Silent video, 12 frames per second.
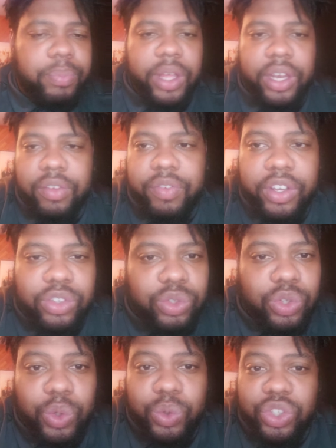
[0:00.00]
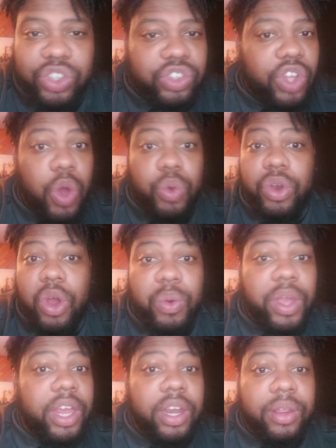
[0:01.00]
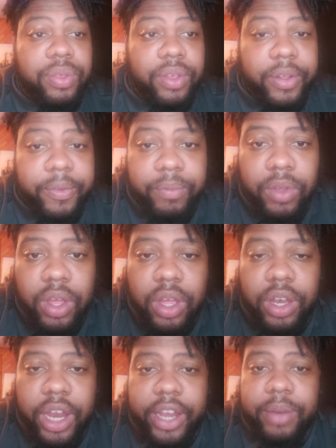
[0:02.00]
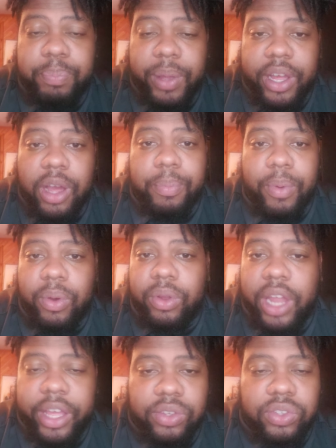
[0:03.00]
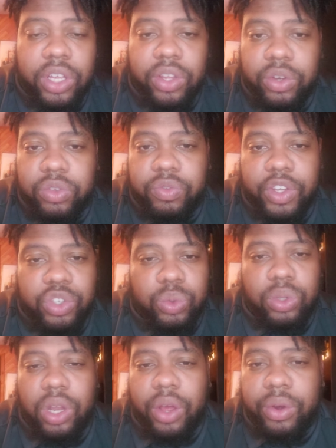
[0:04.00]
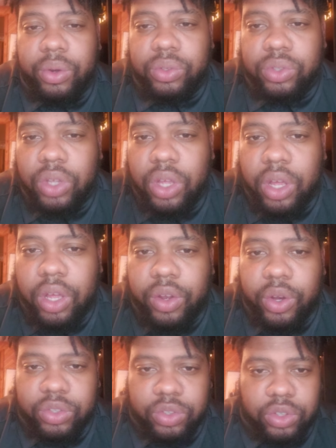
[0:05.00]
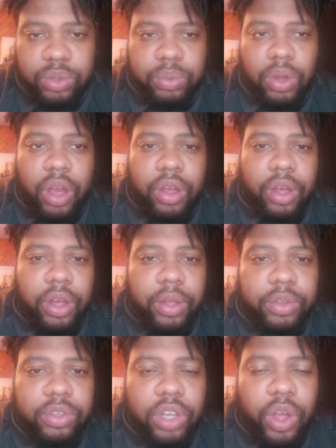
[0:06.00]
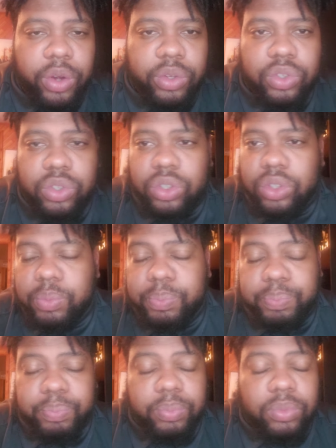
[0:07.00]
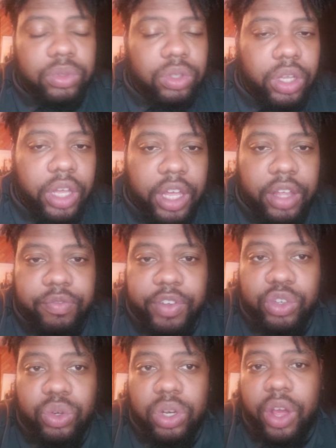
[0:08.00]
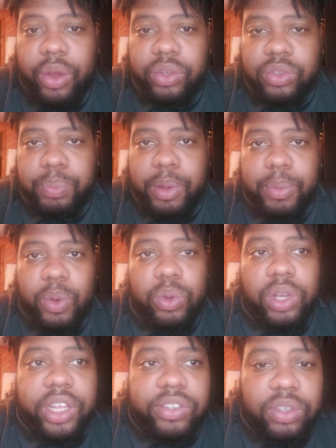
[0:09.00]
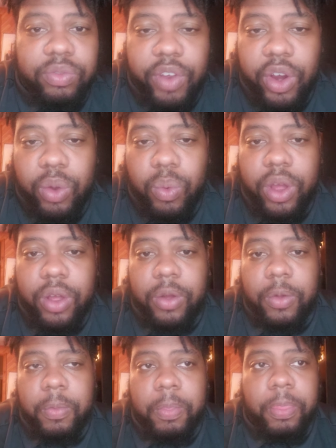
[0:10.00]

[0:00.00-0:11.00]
individuals who just don't know anything. They pick up on, like you said, there's visual learners, there's learners, visual learners, and people who listen very well.